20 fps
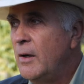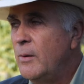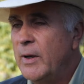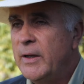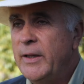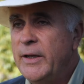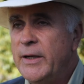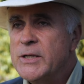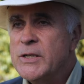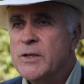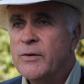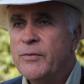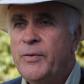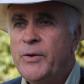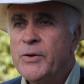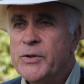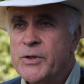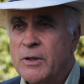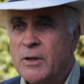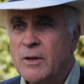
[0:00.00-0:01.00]
Oh, I think it's the
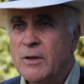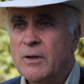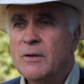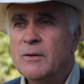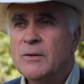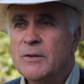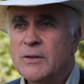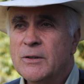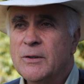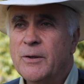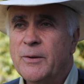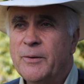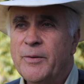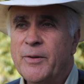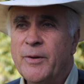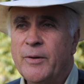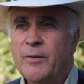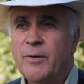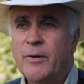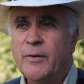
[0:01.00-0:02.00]
future. So
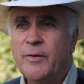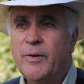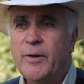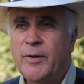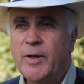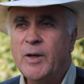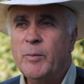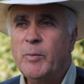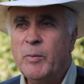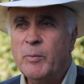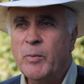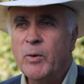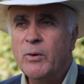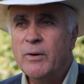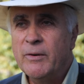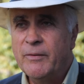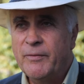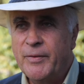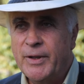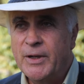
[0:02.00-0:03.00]
there'll be
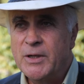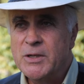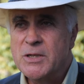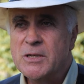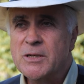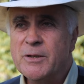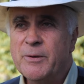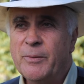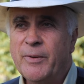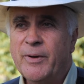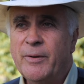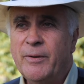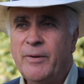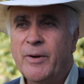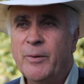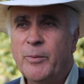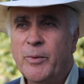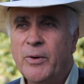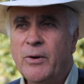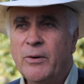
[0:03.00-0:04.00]
more of these.
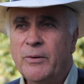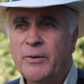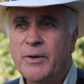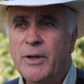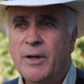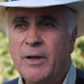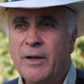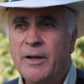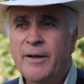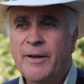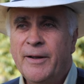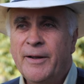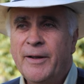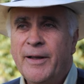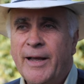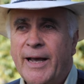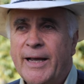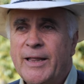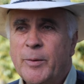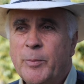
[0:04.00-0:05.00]
We're only
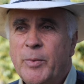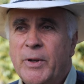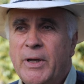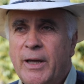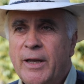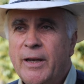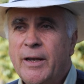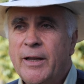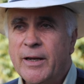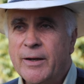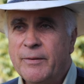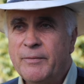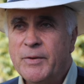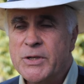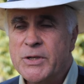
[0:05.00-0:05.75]
at the beginning of